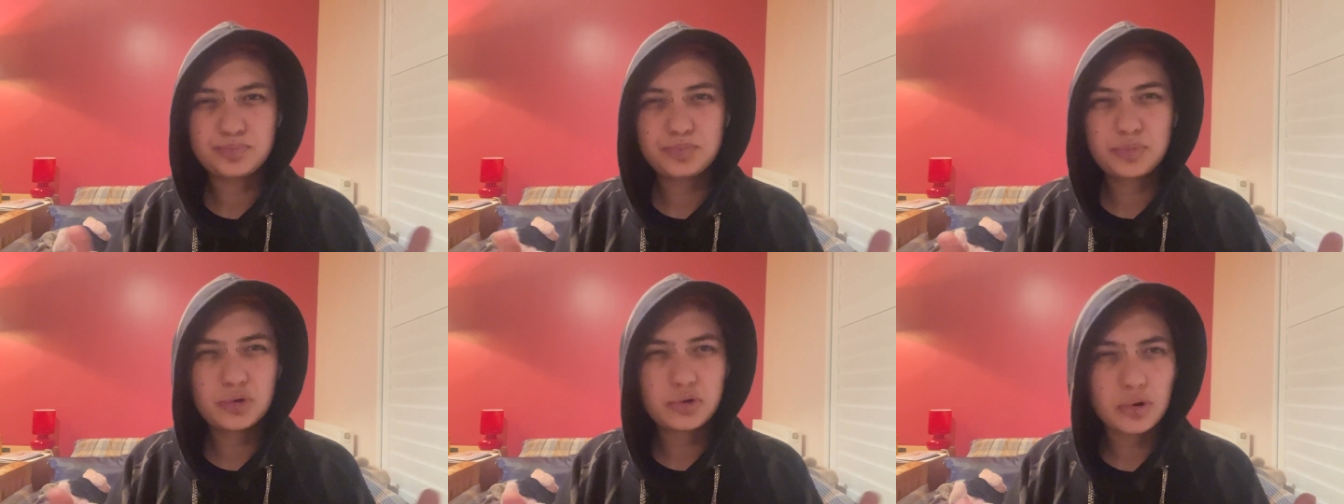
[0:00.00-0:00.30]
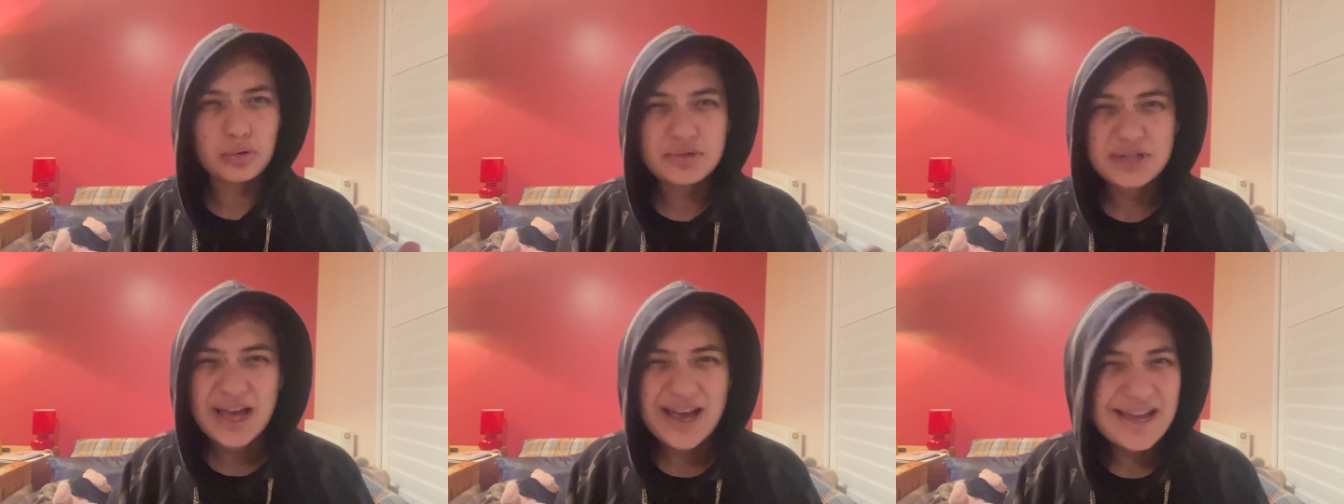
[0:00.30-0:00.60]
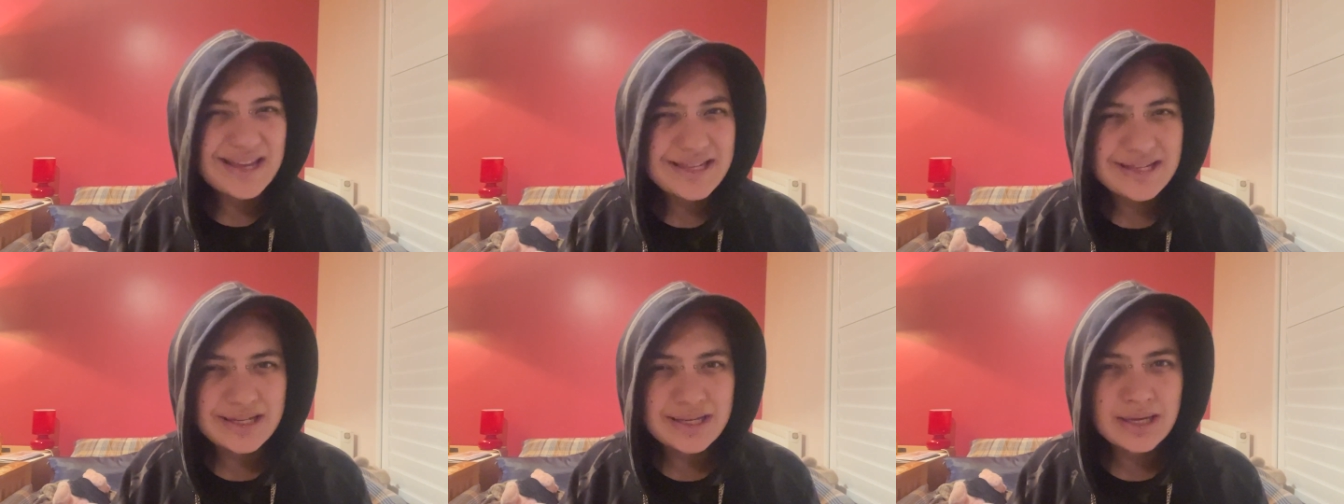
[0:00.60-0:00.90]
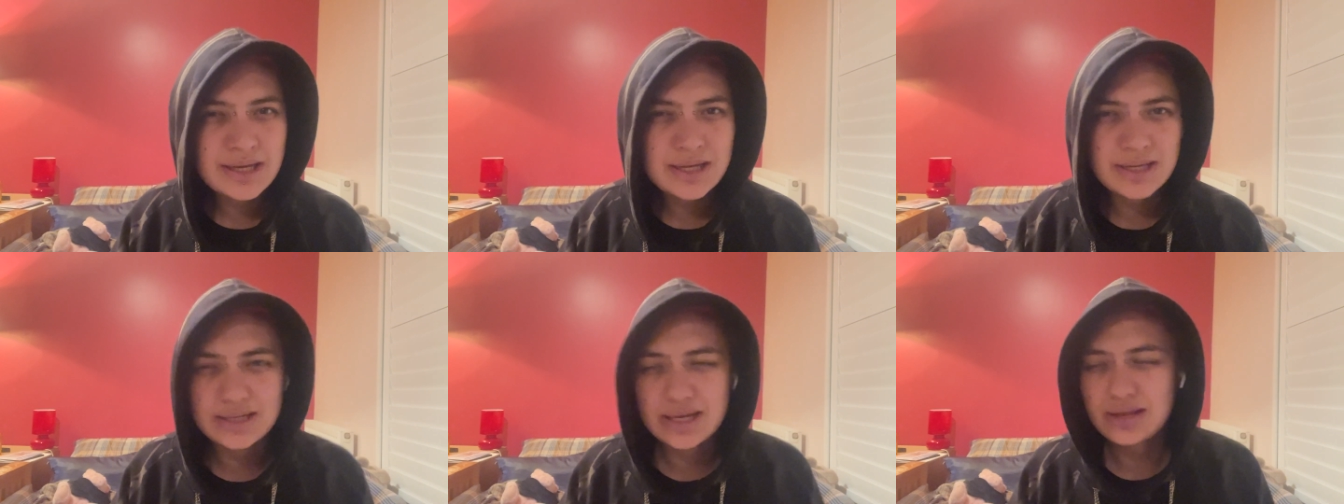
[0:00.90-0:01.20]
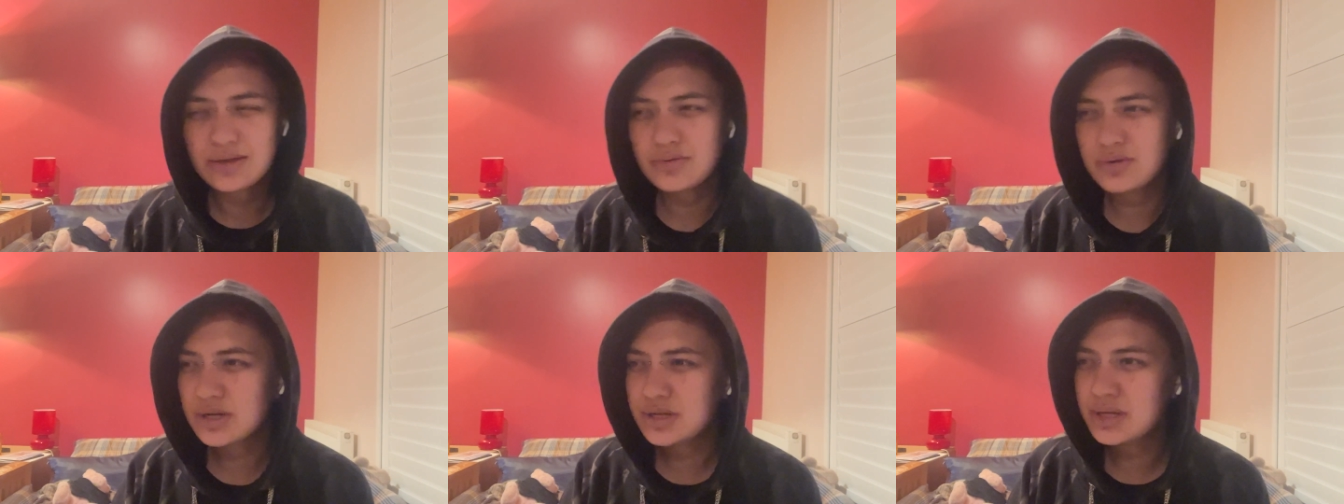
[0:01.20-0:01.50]
grotesque? Is that
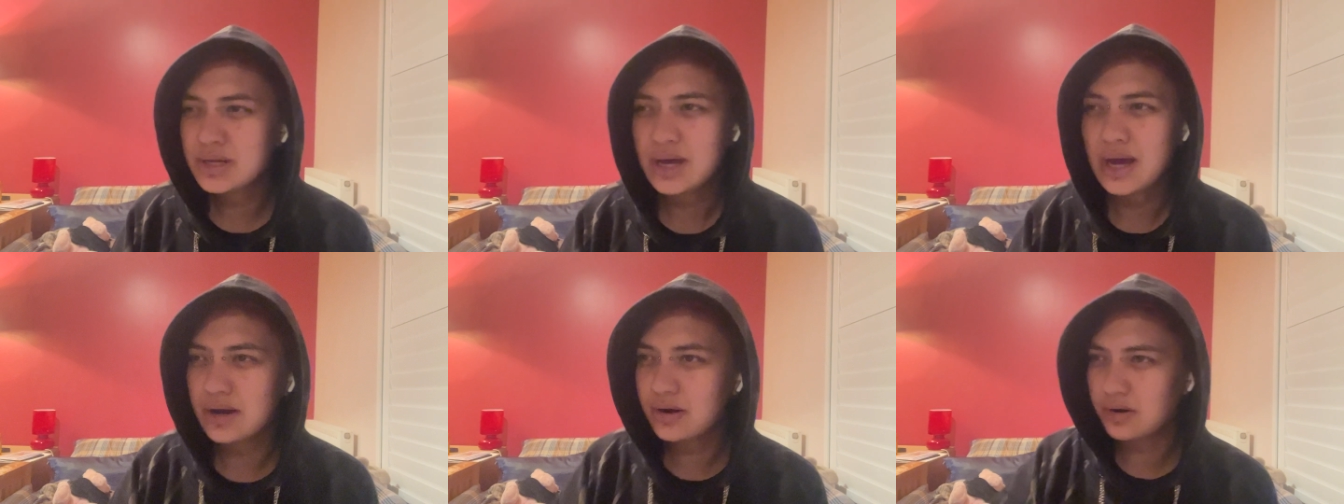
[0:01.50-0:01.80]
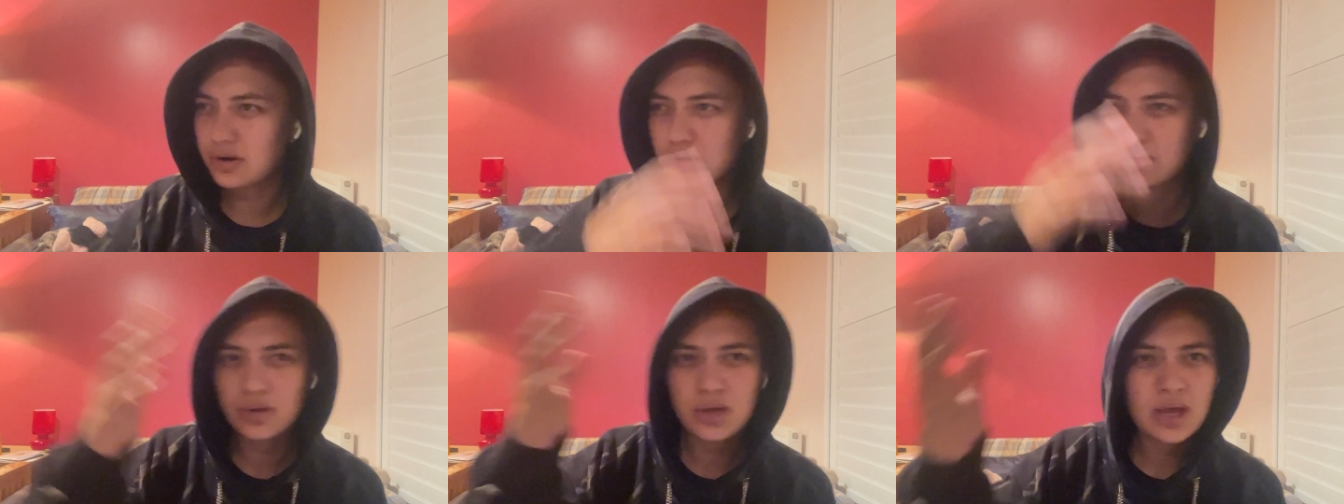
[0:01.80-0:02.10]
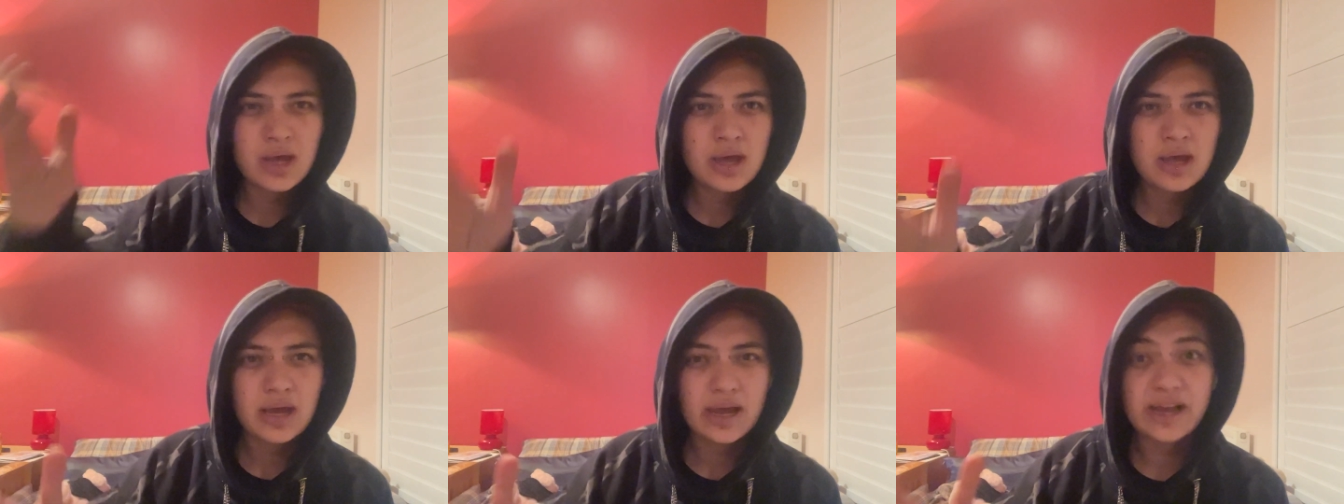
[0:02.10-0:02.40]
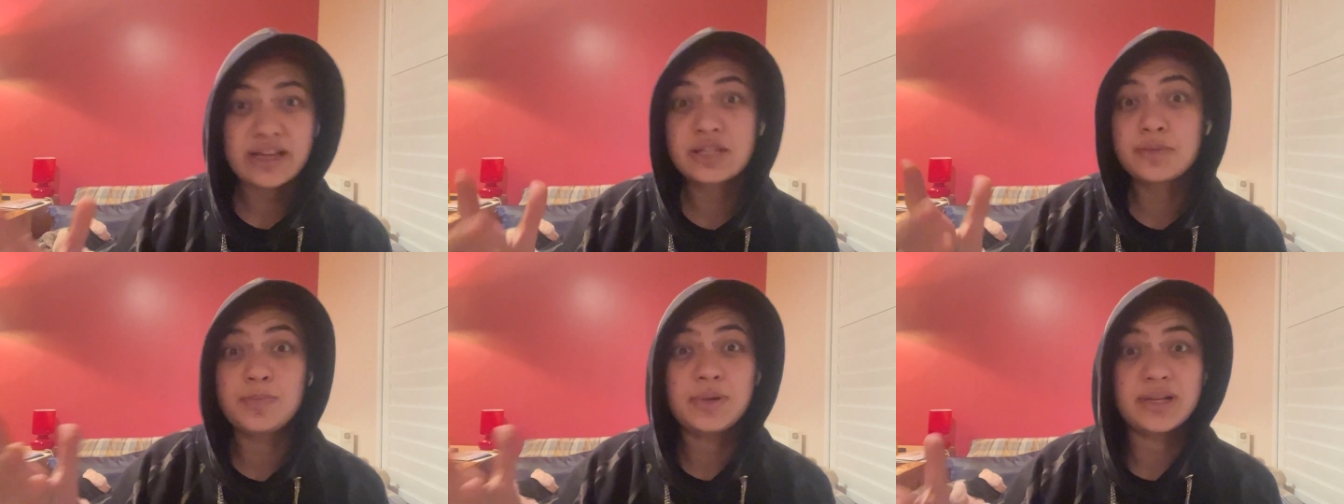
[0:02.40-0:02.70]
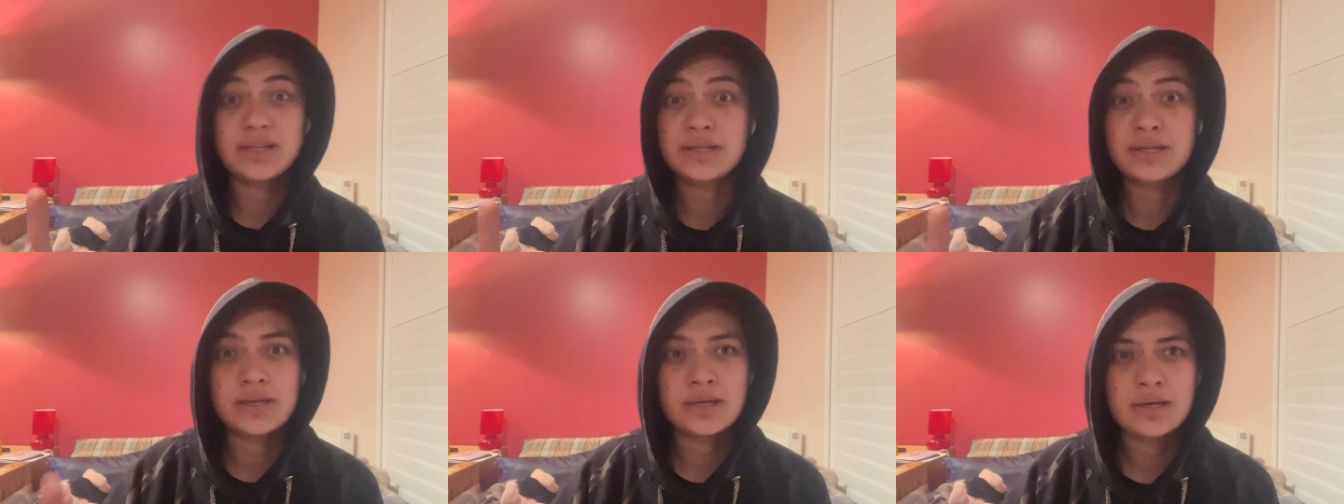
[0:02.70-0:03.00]
the word? I don't know.
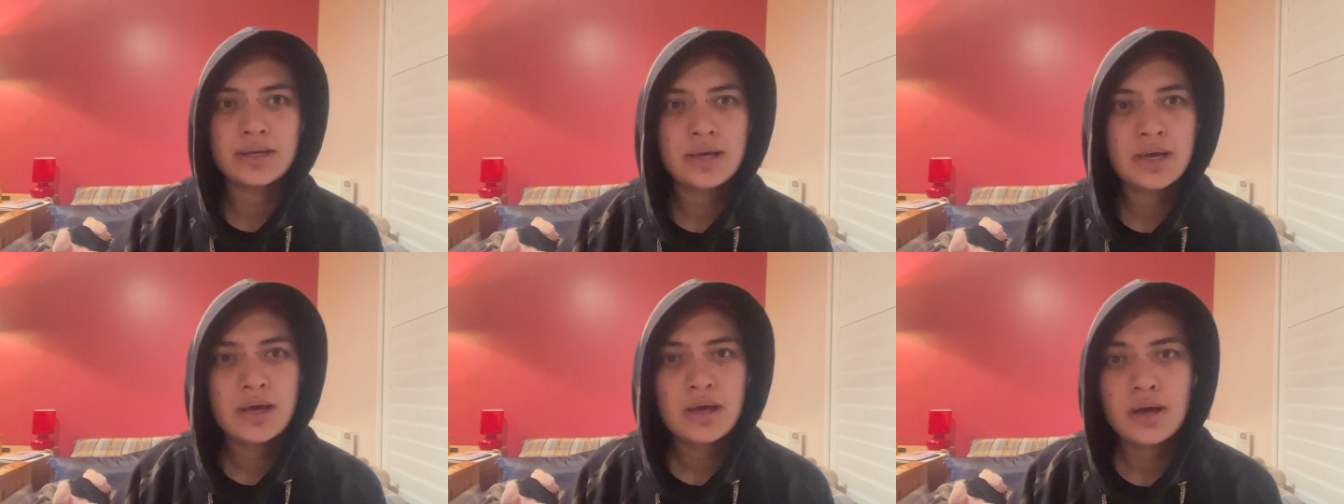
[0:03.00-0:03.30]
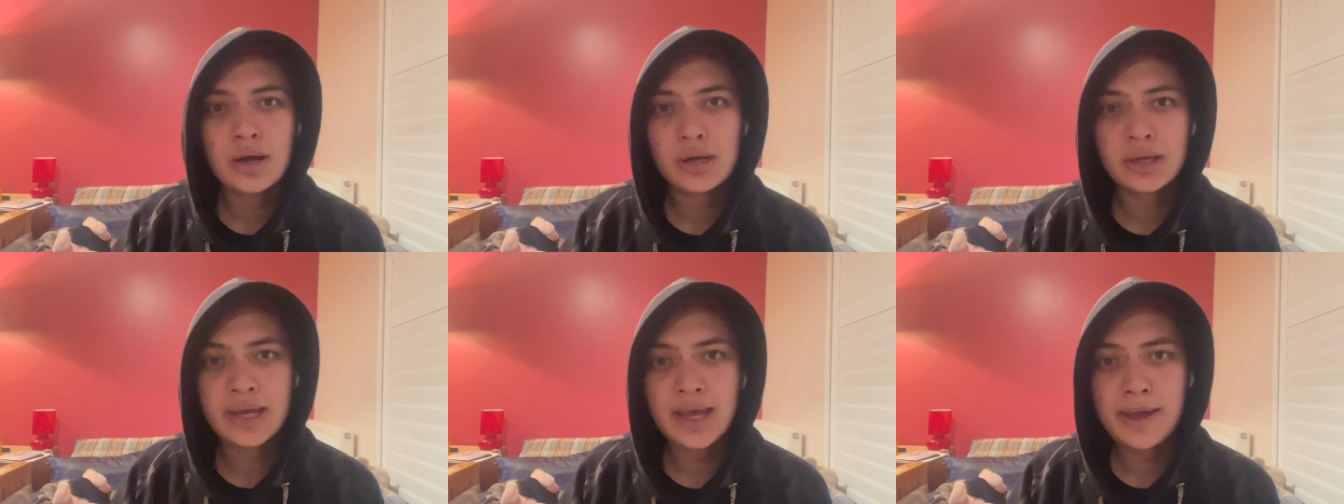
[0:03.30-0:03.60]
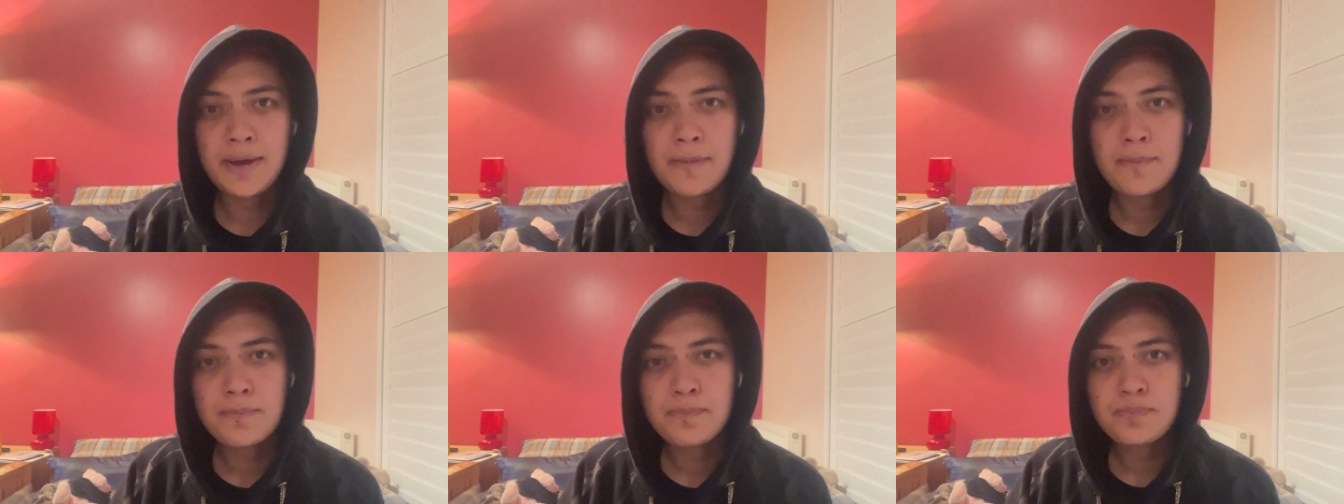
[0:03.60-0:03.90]
Explicit, okay?